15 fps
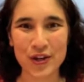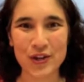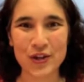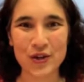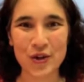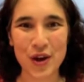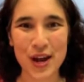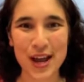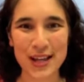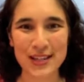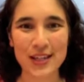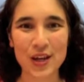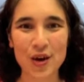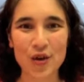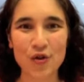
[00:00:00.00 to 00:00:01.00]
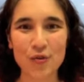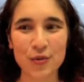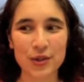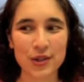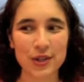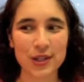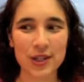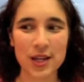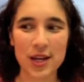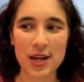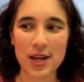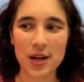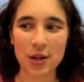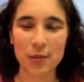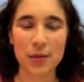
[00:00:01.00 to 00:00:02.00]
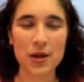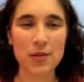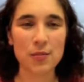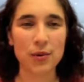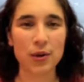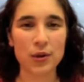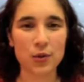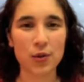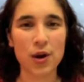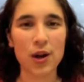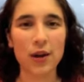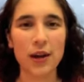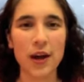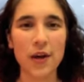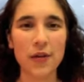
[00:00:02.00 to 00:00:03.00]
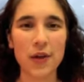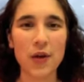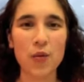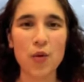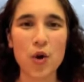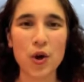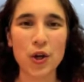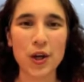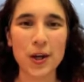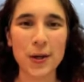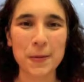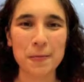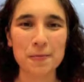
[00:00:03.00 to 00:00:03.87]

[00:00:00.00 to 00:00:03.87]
try it ourselves, but to see other people as well and how they're working.